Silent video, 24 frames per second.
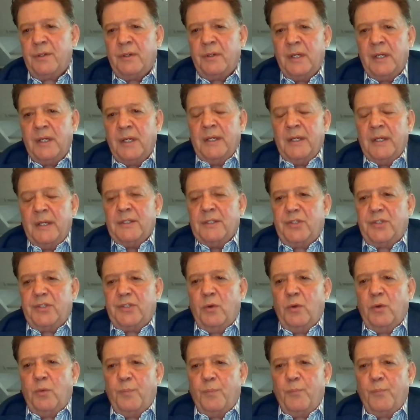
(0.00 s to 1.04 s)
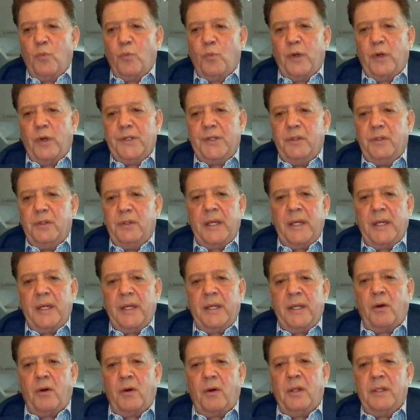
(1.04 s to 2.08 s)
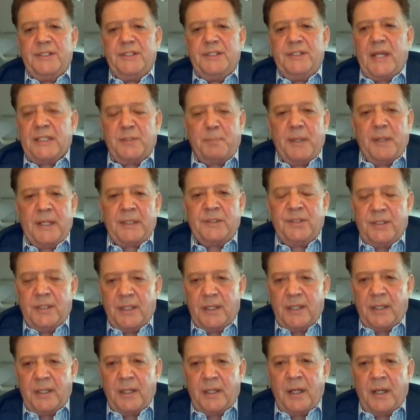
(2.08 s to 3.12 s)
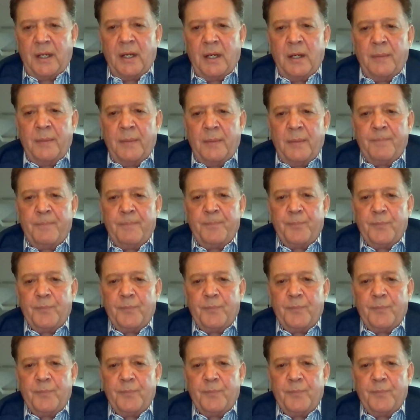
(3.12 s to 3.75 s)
So when you look at all of these aspects um,